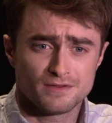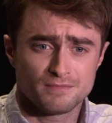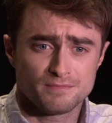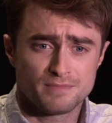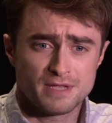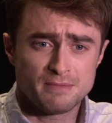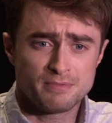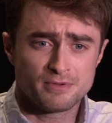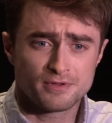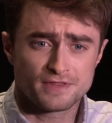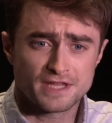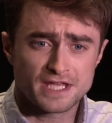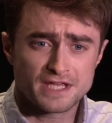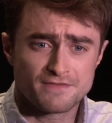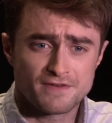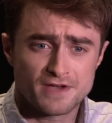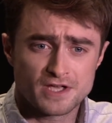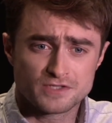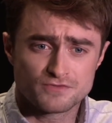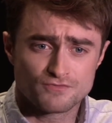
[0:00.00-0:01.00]
people think
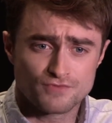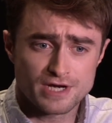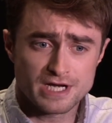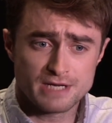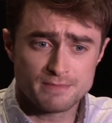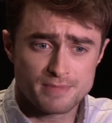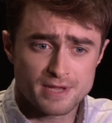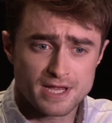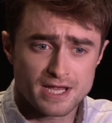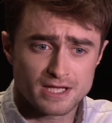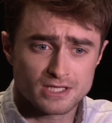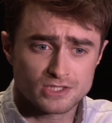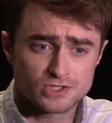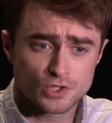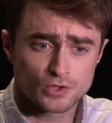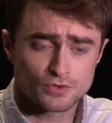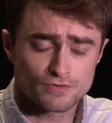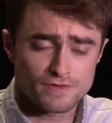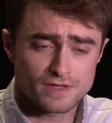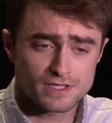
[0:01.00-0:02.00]
of it as really being a
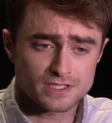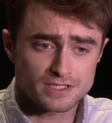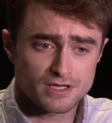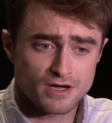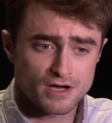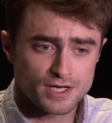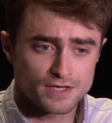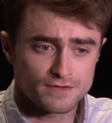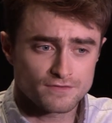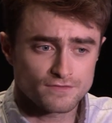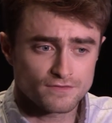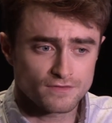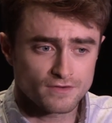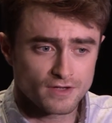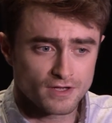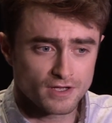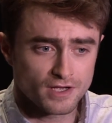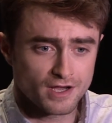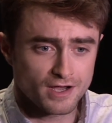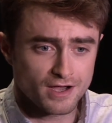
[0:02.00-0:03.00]
genre that's kind of
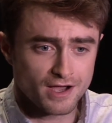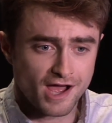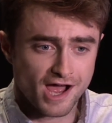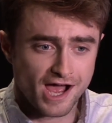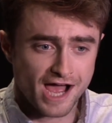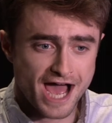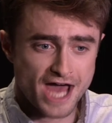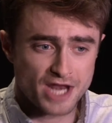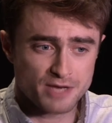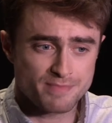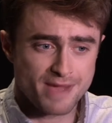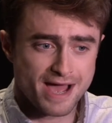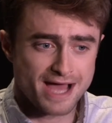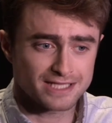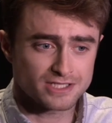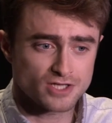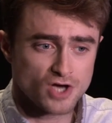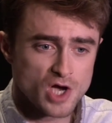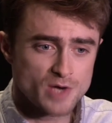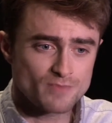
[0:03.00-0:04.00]
had a
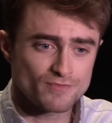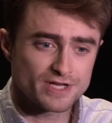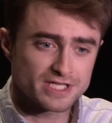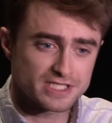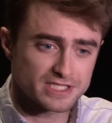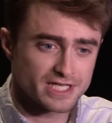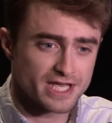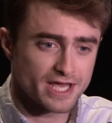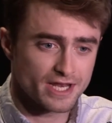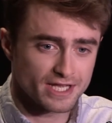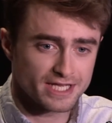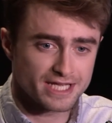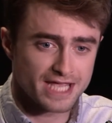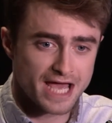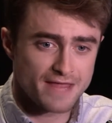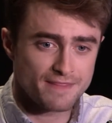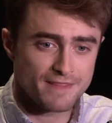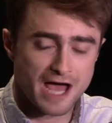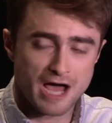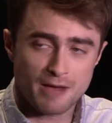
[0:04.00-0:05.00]
bad time recently, and I
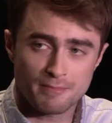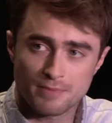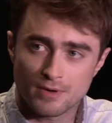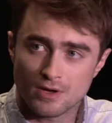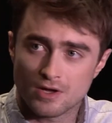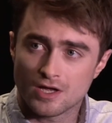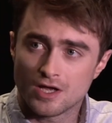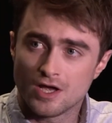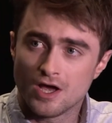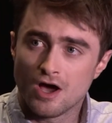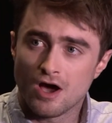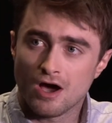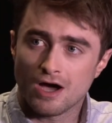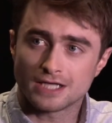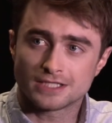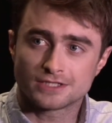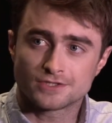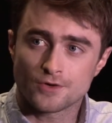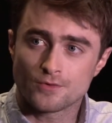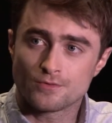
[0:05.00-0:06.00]
get that, but
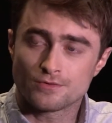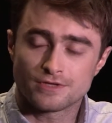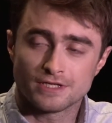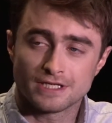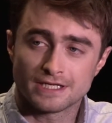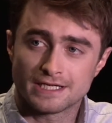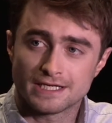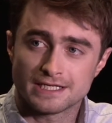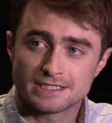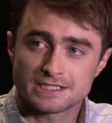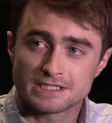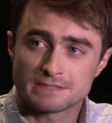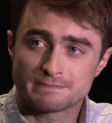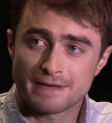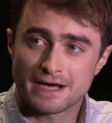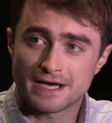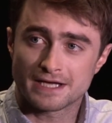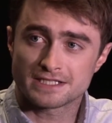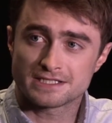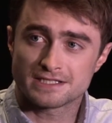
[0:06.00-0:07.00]
I don't think it's as
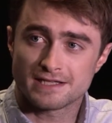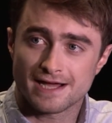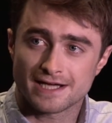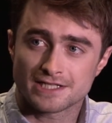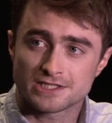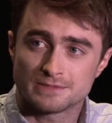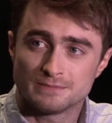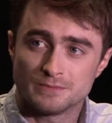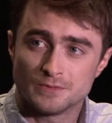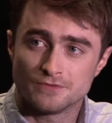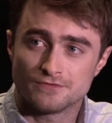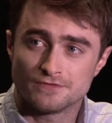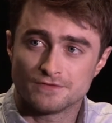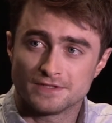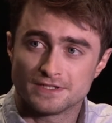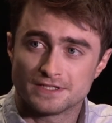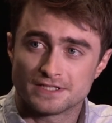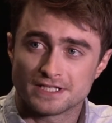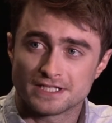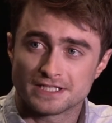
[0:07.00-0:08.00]
bad as the action
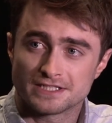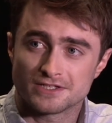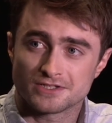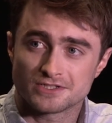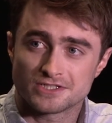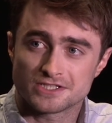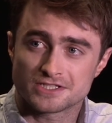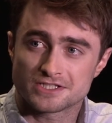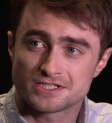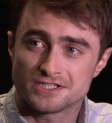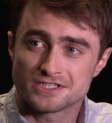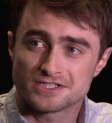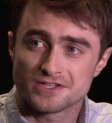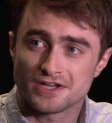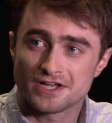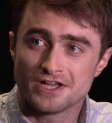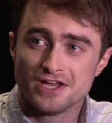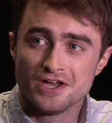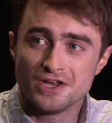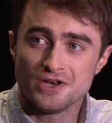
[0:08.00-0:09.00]
movie things are, just because
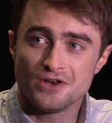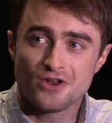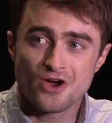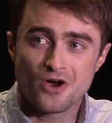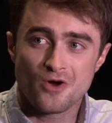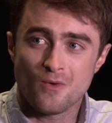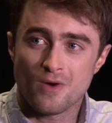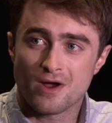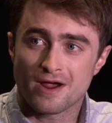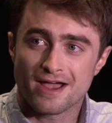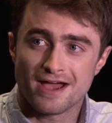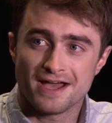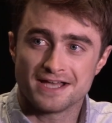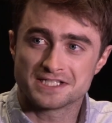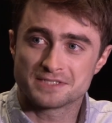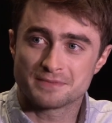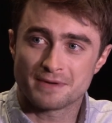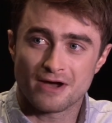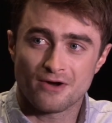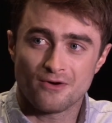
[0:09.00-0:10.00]
like no one
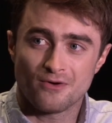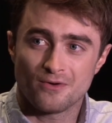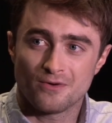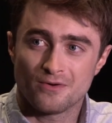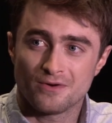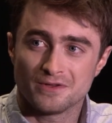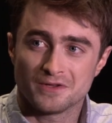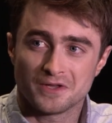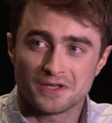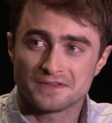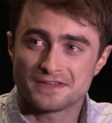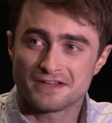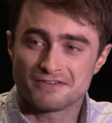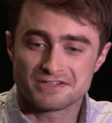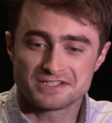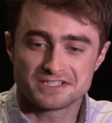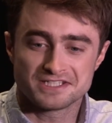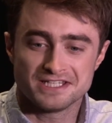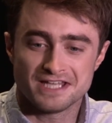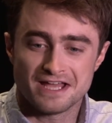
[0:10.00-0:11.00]
cares about, like, there
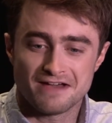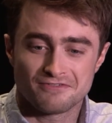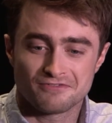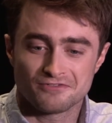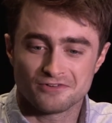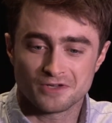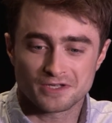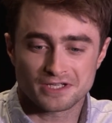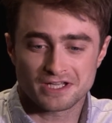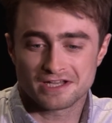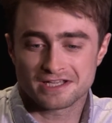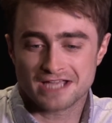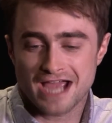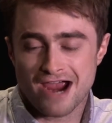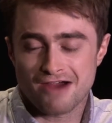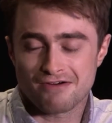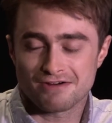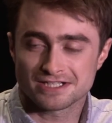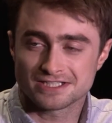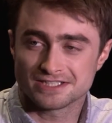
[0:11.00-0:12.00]
is never like a
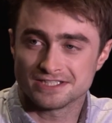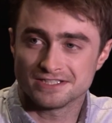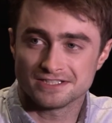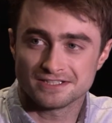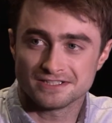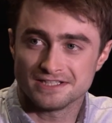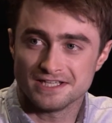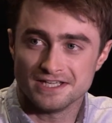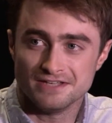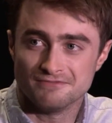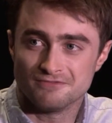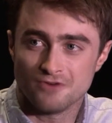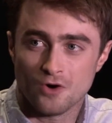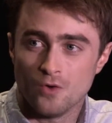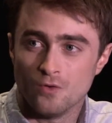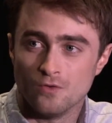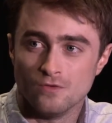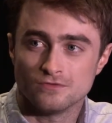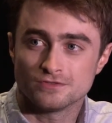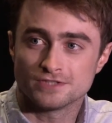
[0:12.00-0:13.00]
character
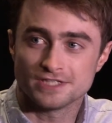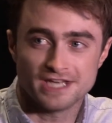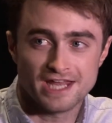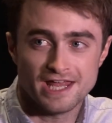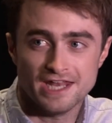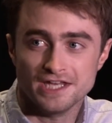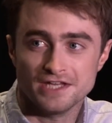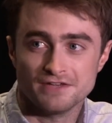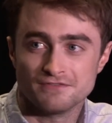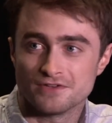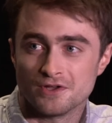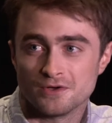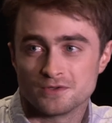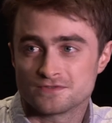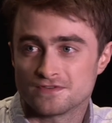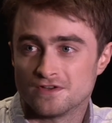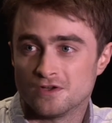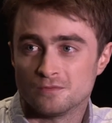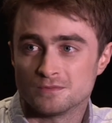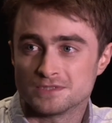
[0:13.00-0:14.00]
involved in any of
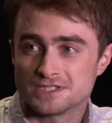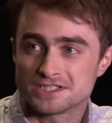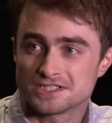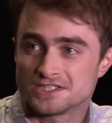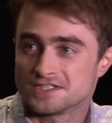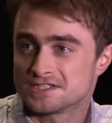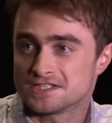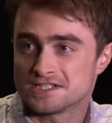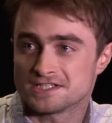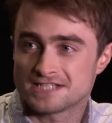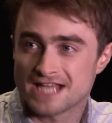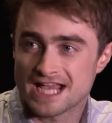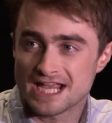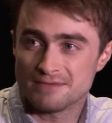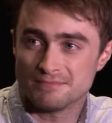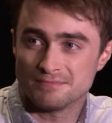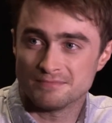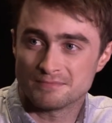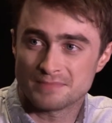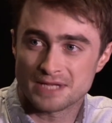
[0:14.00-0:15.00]
those films. It's just the
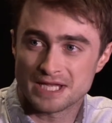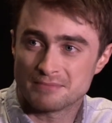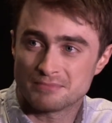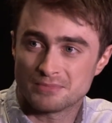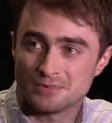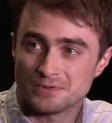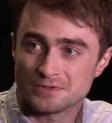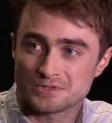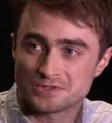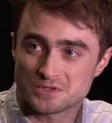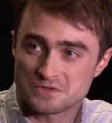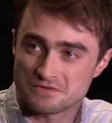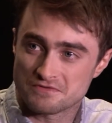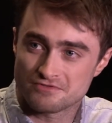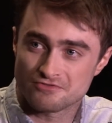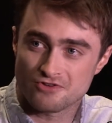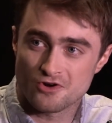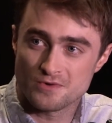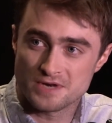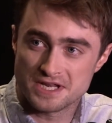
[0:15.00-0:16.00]
same people sort of
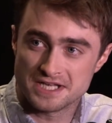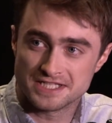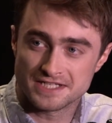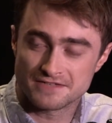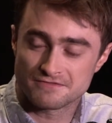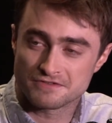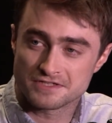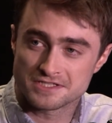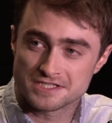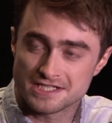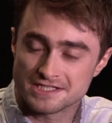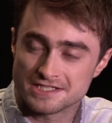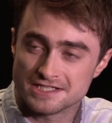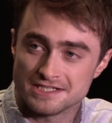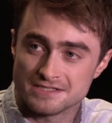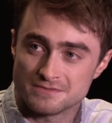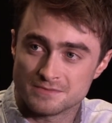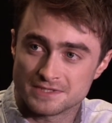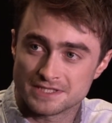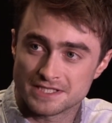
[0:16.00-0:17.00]
thrown in different
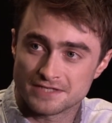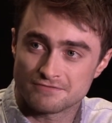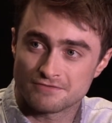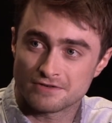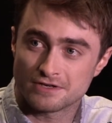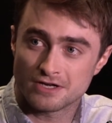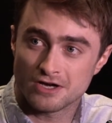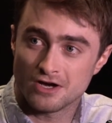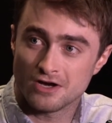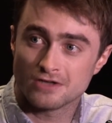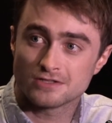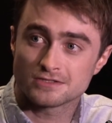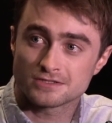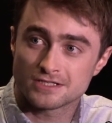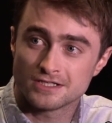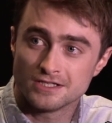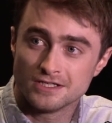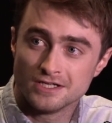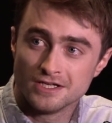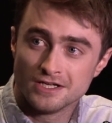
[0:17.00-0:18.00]
cities with different
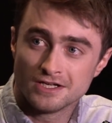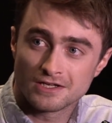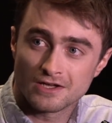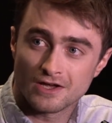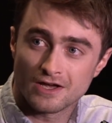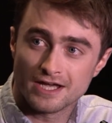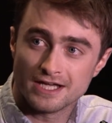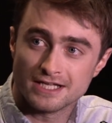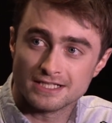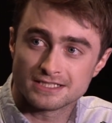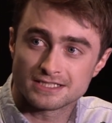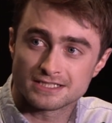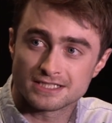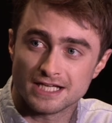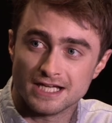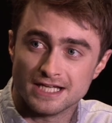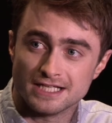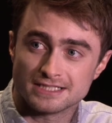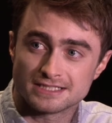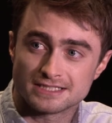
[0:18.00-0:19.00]
cars. Like
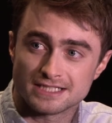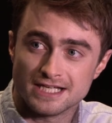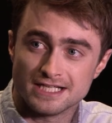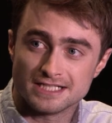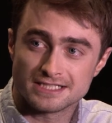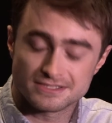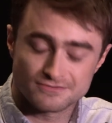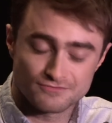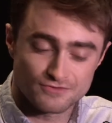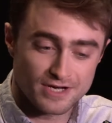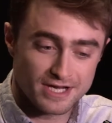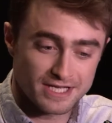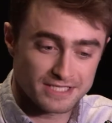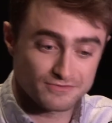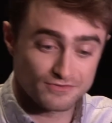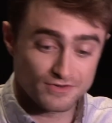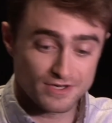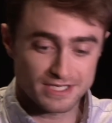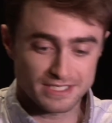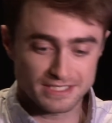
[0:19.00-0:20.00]
it's
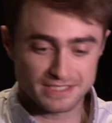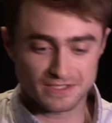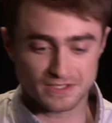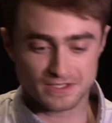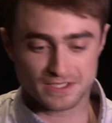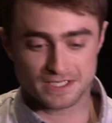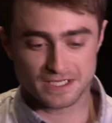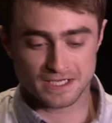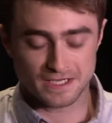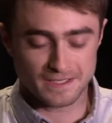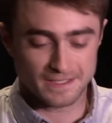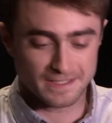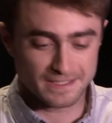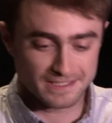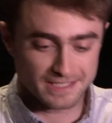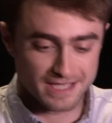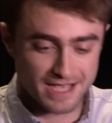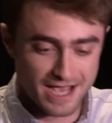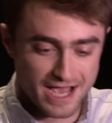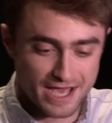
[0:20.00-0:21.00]
really like
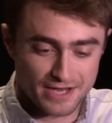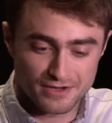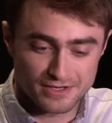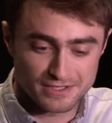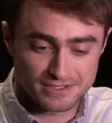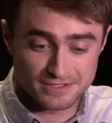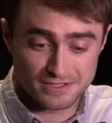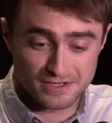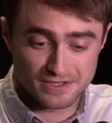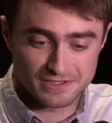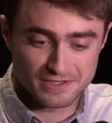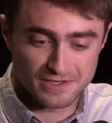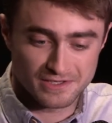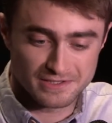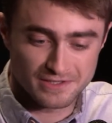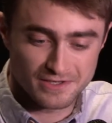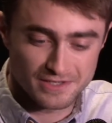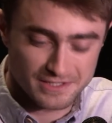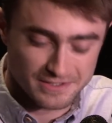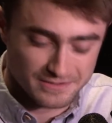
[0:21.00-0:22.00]
yeah, and I
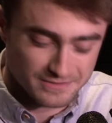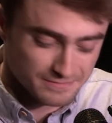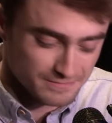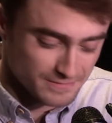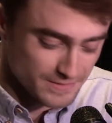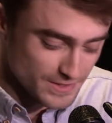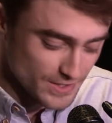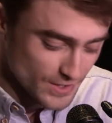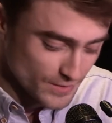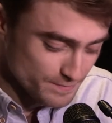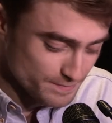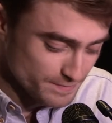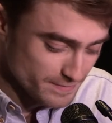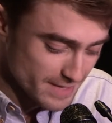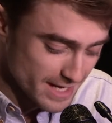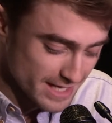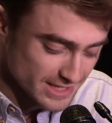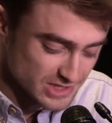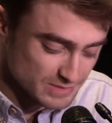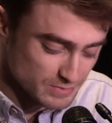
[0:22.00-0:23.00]
like, you know,
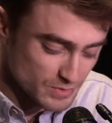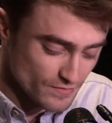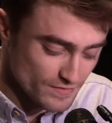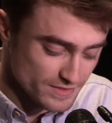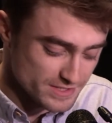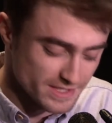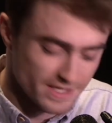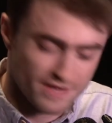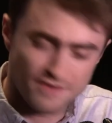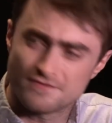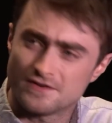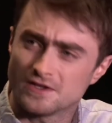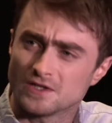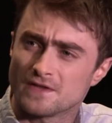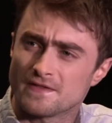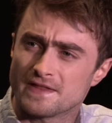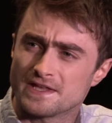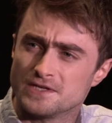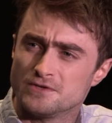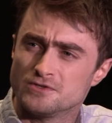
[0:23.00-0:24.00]
action movies, and I feel
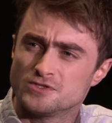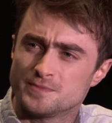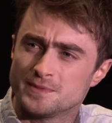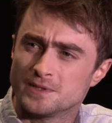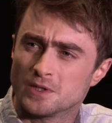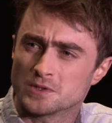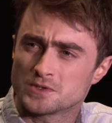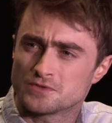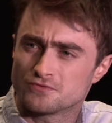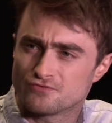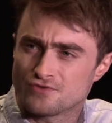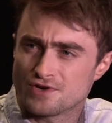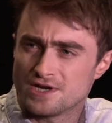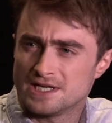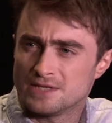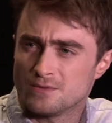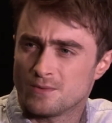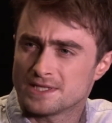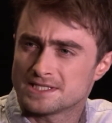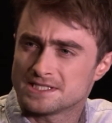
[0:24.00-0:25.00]
like there used to be lots of
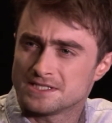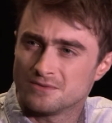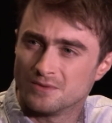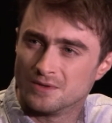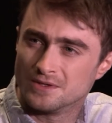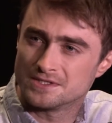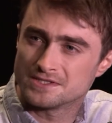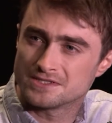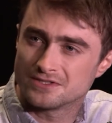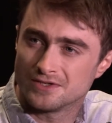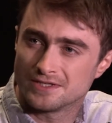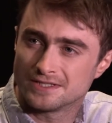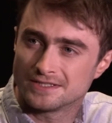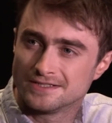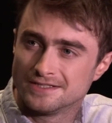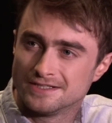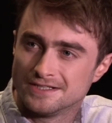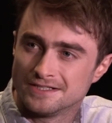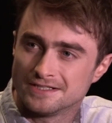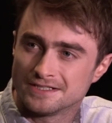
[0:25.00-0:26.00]
really witty ones, like,
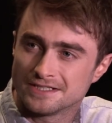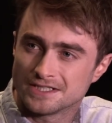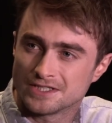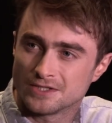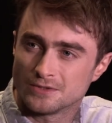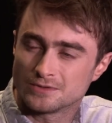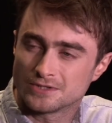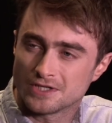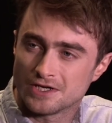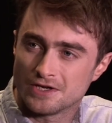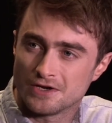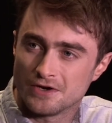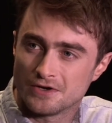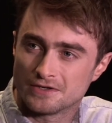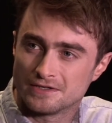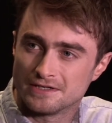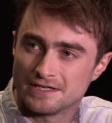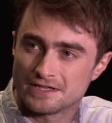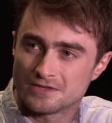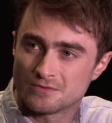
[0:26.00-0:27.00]
you know, Die
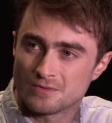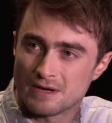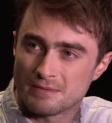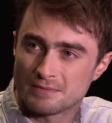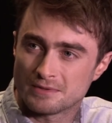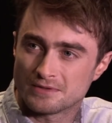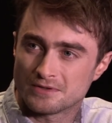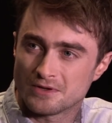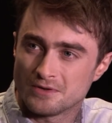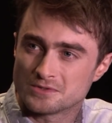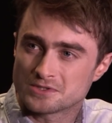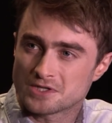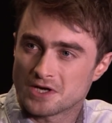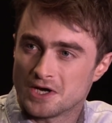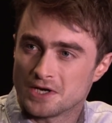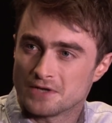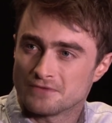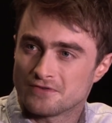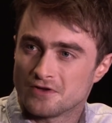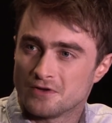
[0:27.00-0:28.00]
Hard and Lethal Weapon, those
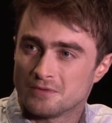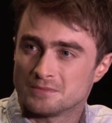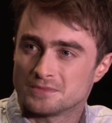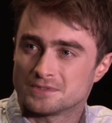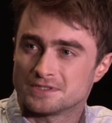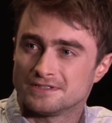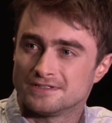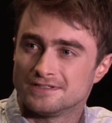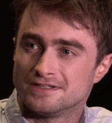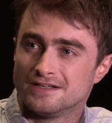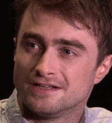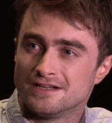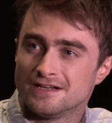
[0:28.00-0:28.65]
kind of films, and